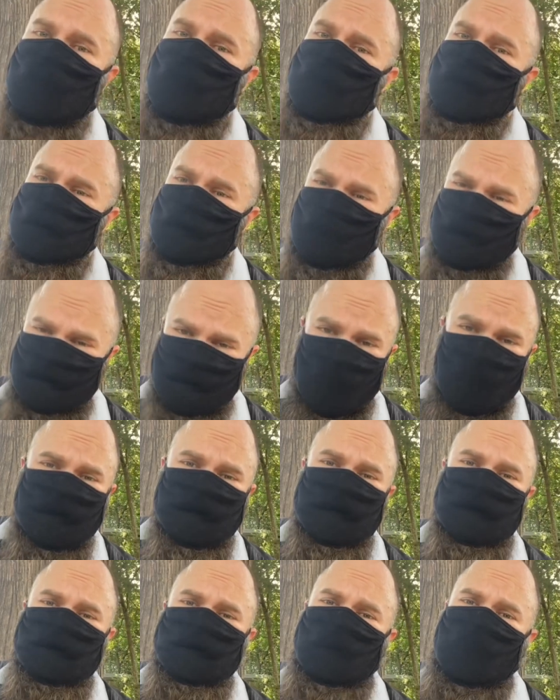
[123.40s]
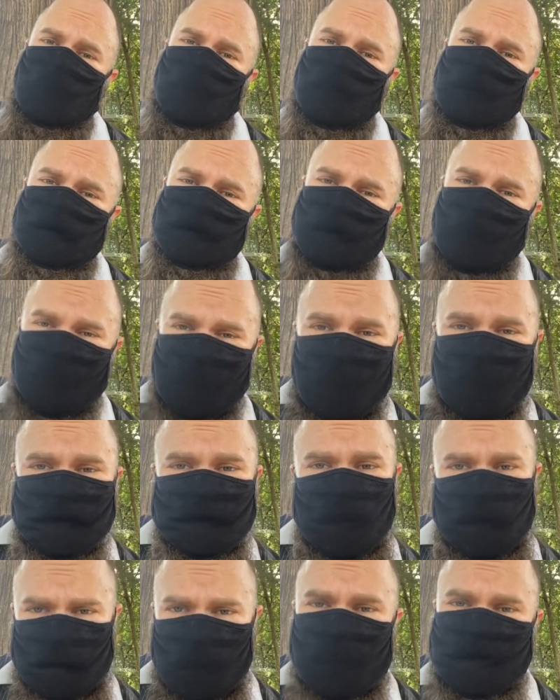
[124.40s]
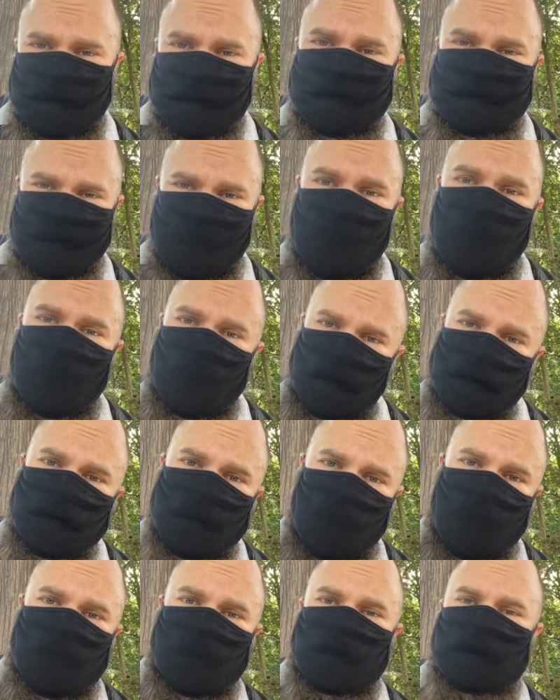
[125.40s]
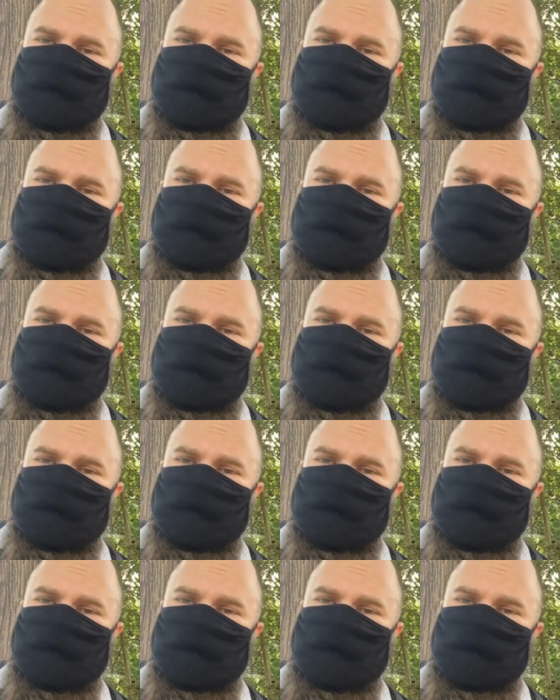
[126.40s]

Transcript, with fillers: we just might have a pandemic